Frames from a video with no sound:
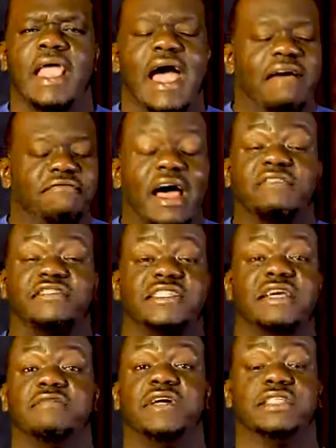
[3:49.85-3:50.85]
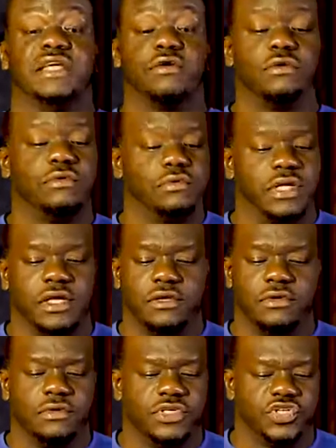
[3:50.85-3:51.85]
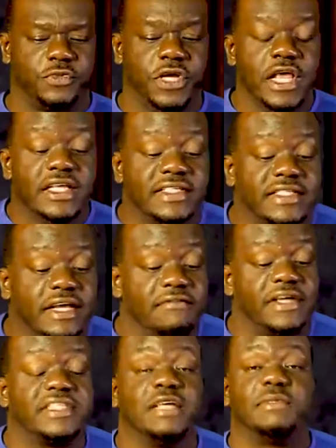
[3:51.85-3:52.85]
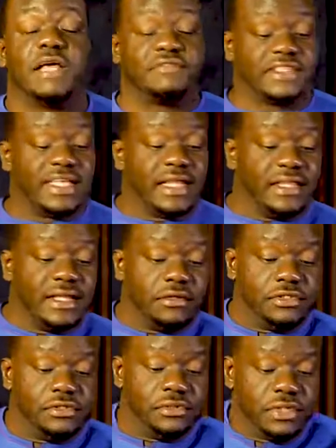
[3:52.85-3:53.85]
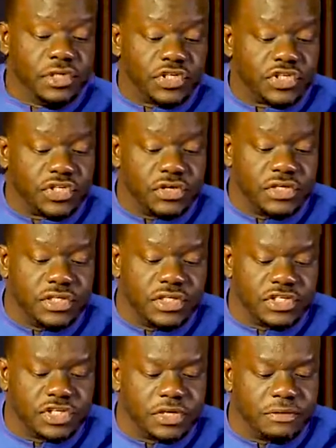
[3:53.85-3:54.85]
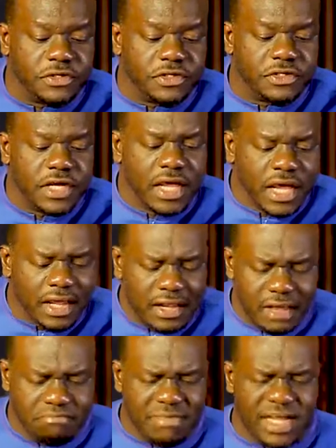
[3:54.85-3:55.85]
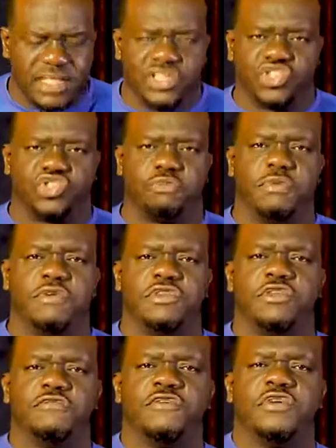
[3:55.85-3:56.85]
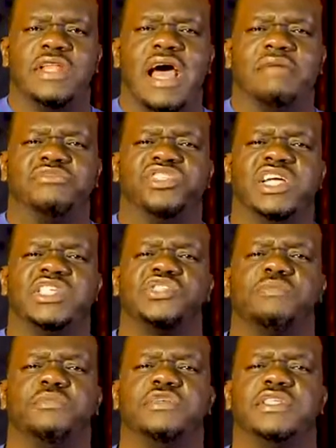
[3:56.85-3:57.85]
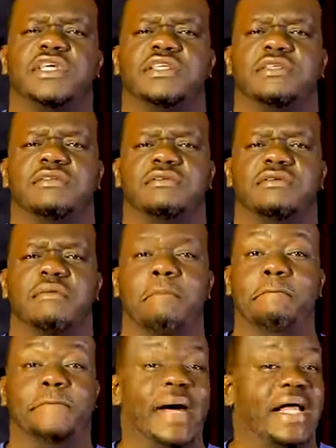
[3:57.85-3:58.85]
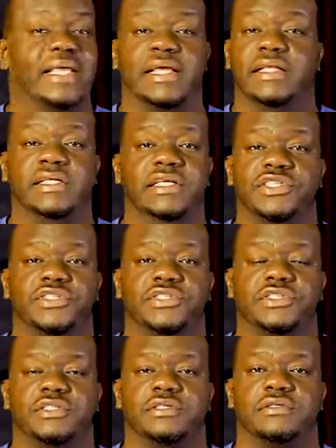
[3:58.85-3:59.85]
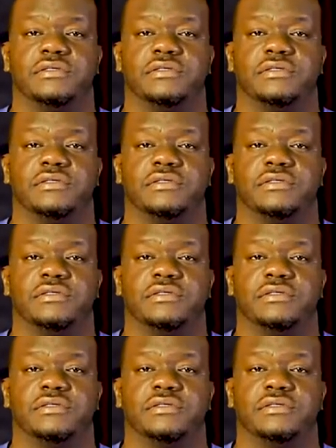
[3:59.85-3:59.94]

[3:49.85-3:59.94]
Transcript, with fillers: I've, I've, several times, oh, thank you, Holy Spirit. Several times I've sat down, you know, studying the scriptures, and, and by the Spirit of God, I'm transported back in history.